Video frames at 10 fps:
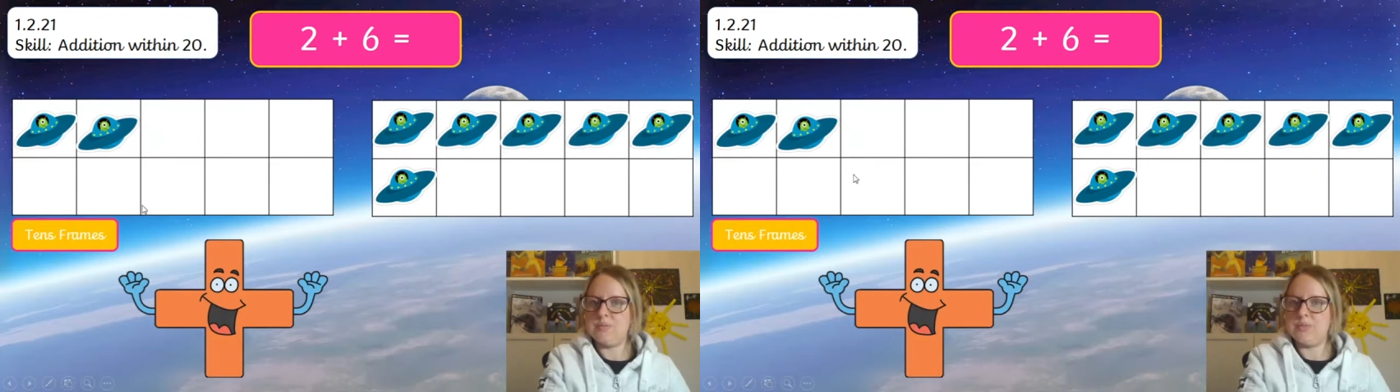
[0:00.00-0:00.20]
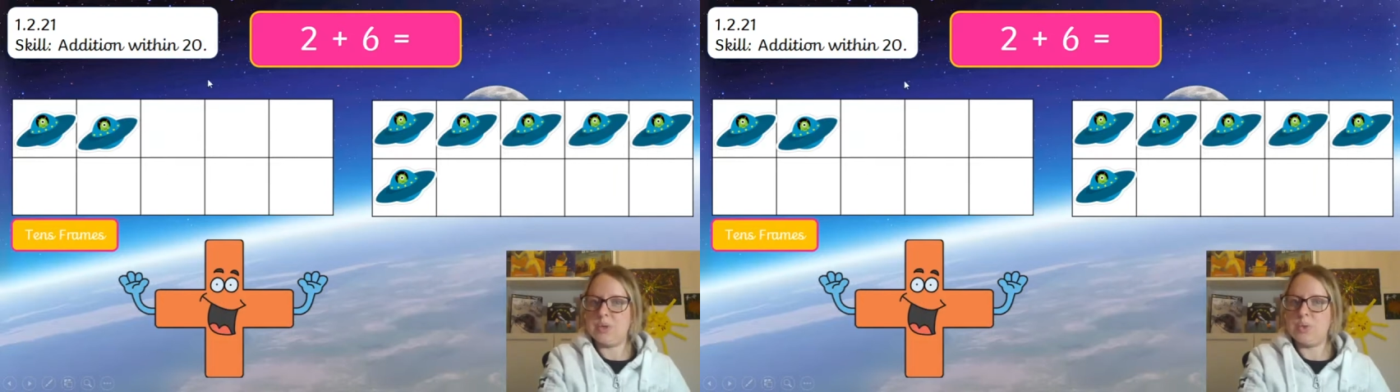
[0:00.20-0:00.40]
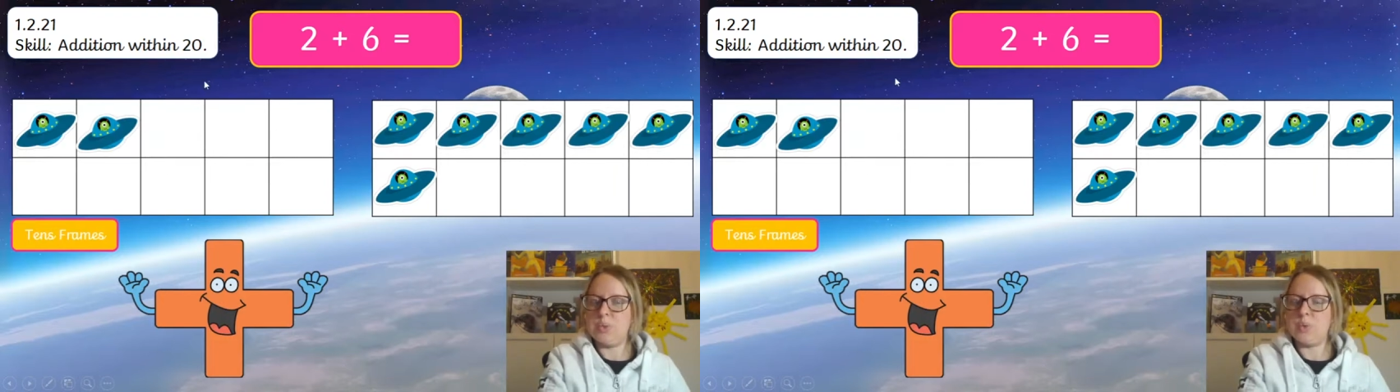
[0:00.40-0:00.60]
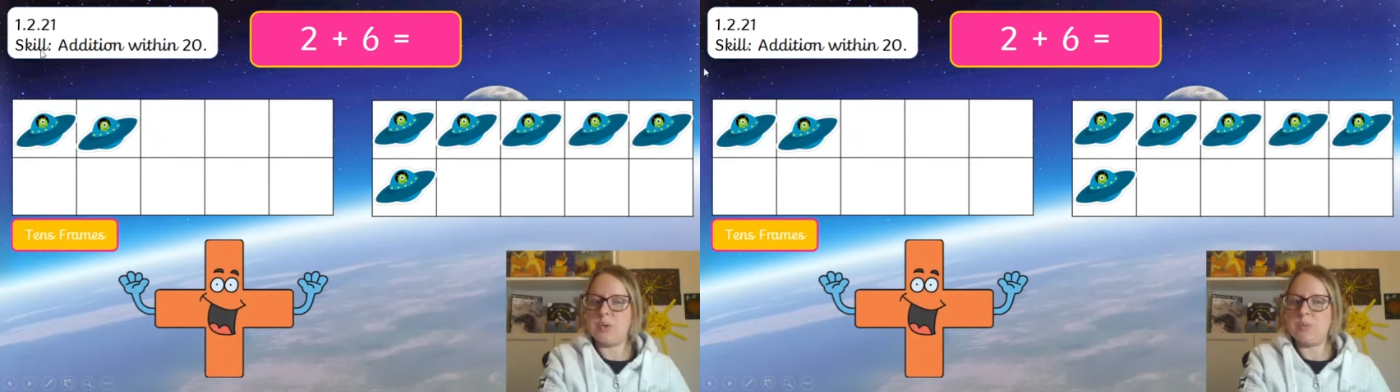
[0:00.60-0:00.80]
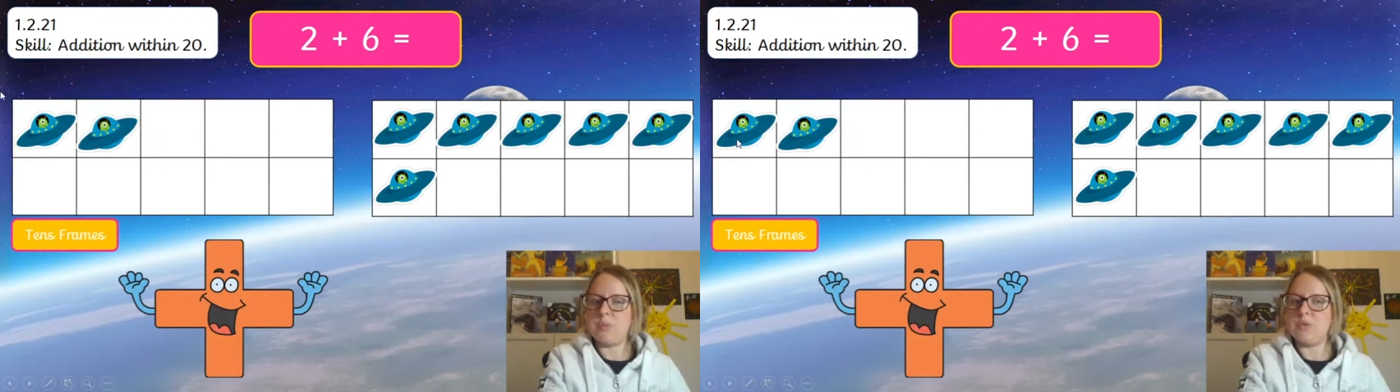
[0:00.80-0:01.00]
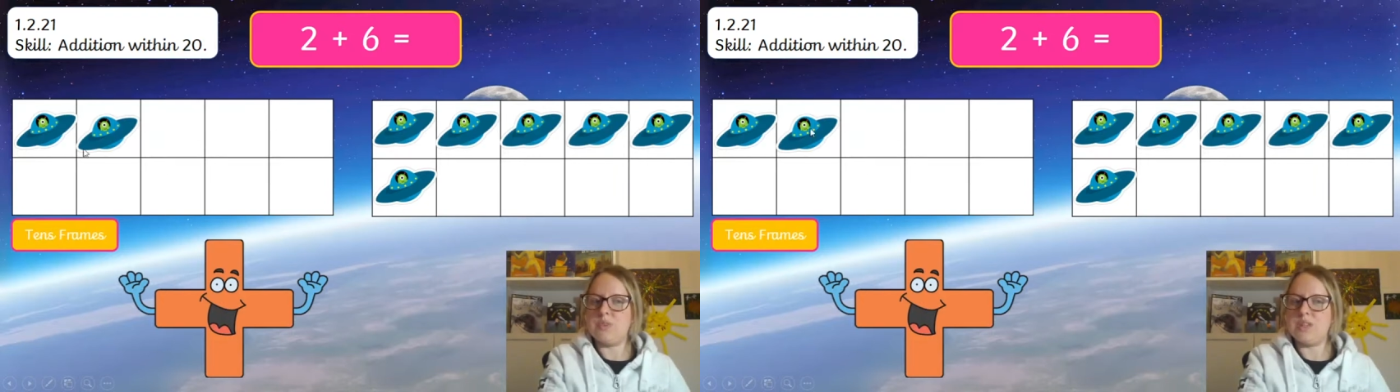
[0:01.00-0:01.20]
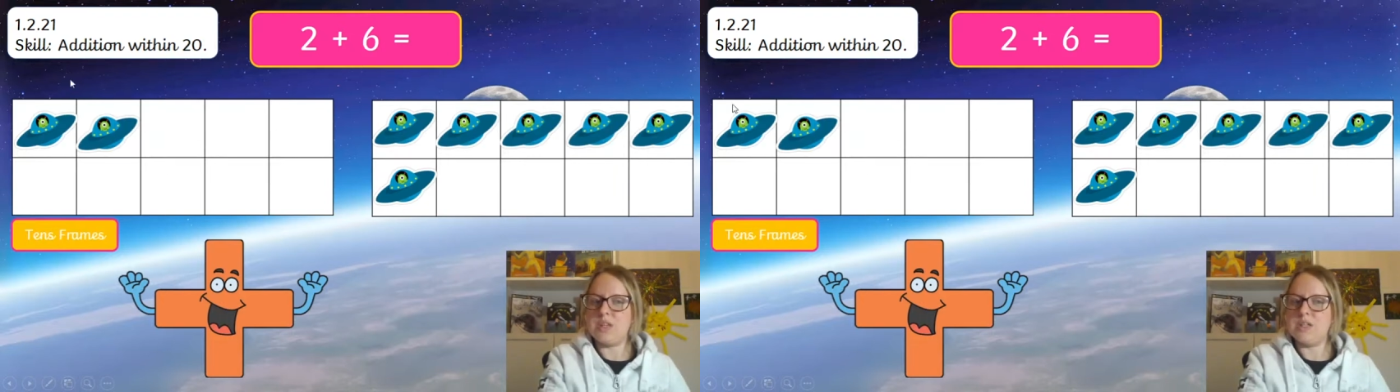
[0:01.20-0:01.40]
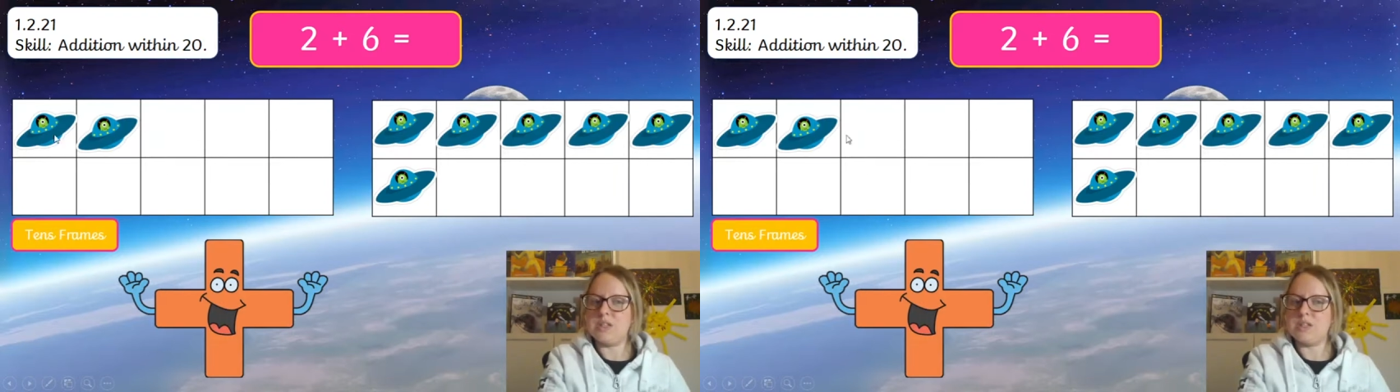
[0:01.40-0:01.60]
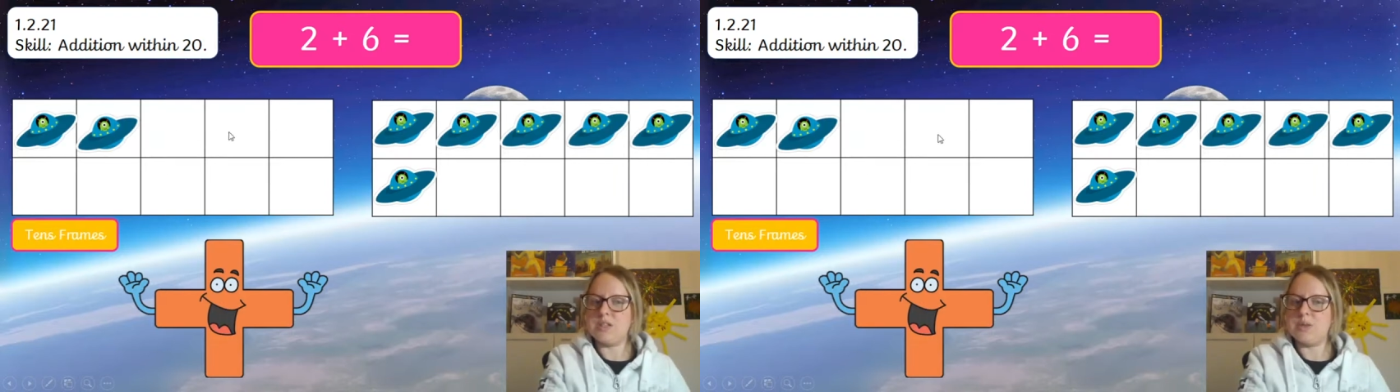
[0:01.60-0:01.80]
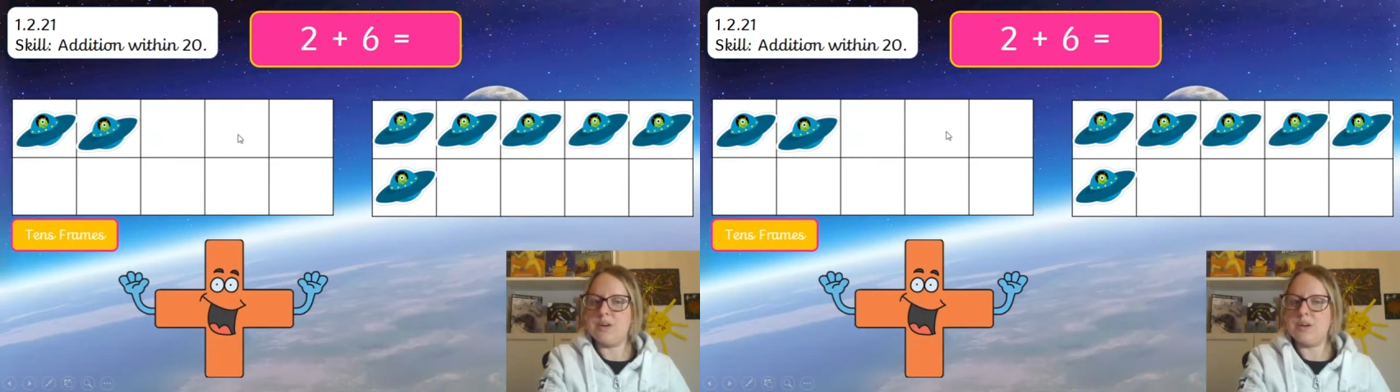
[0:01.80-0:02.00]
Or would we move these 2
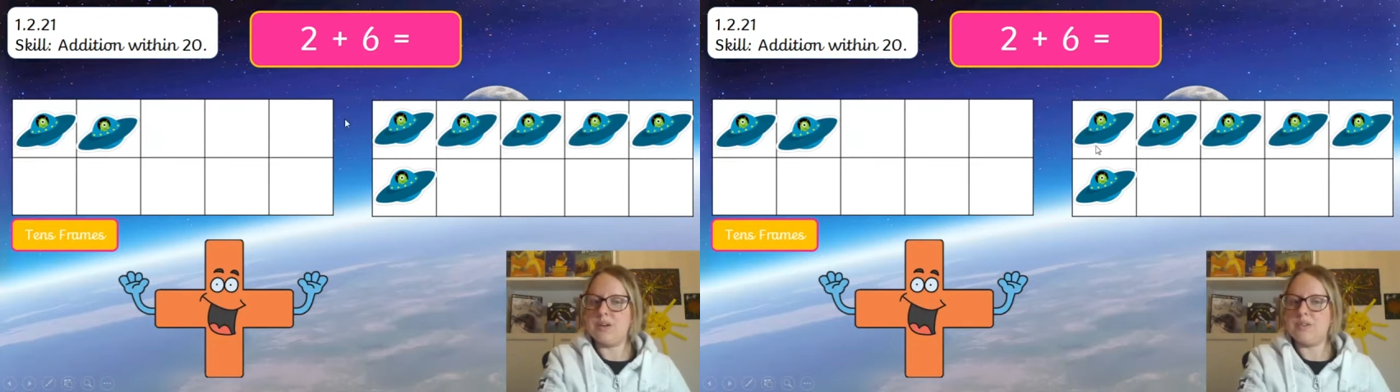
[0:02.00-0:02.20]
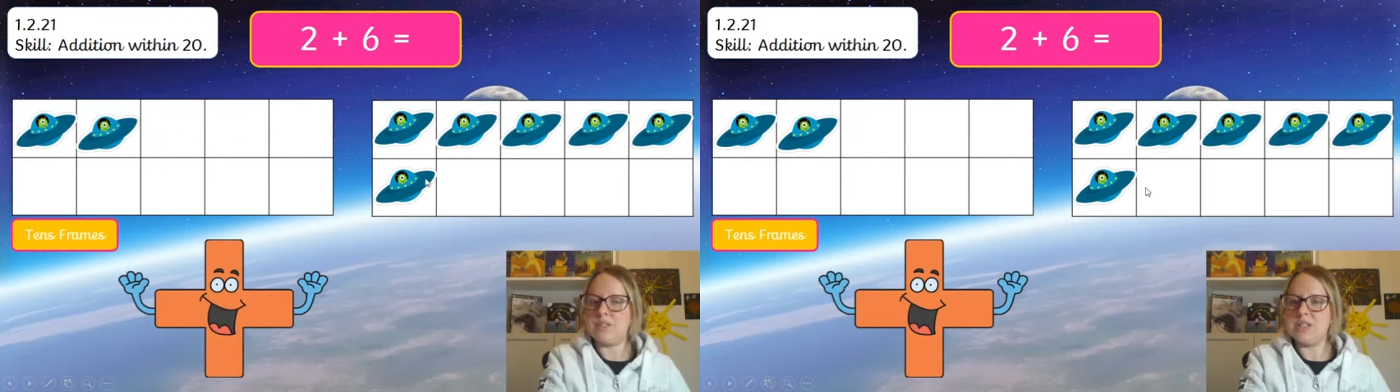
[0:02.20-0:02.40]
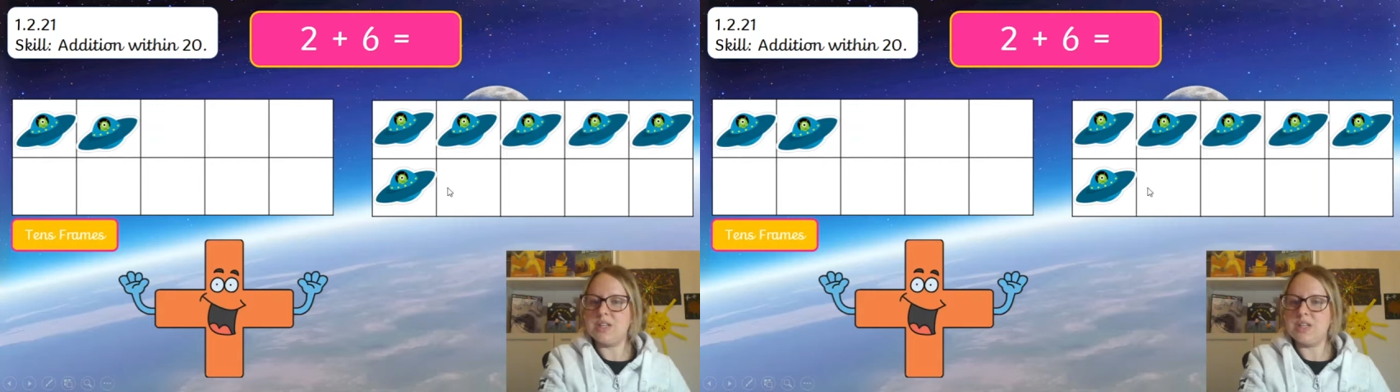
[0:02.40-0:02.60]
over to here?